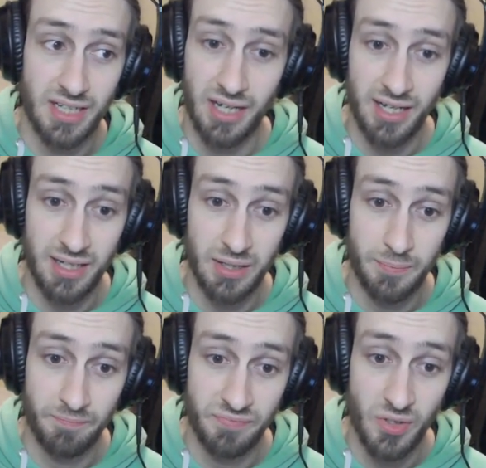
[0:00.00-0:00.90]

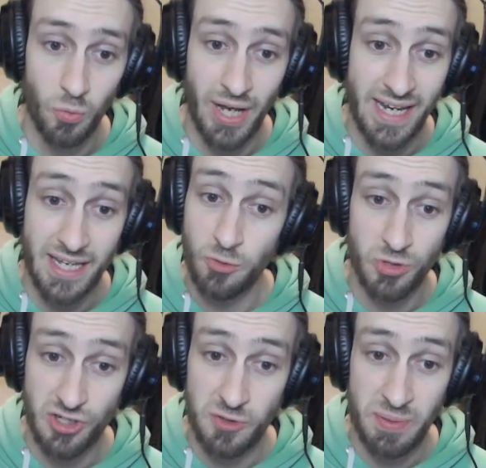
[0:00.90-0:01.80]
And it will
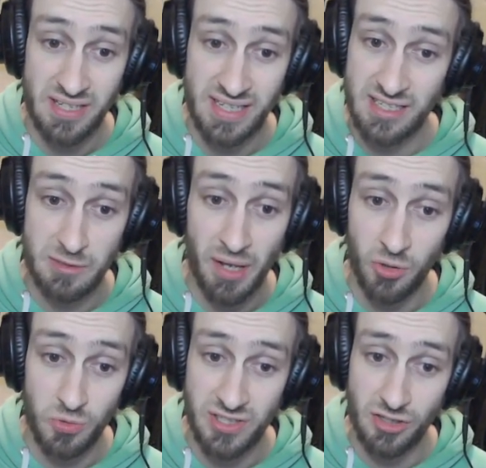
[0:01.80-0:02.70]
just be these
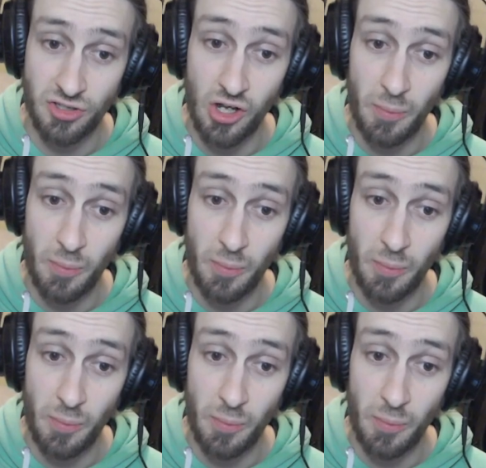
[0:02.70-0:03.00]
sparkles at the top,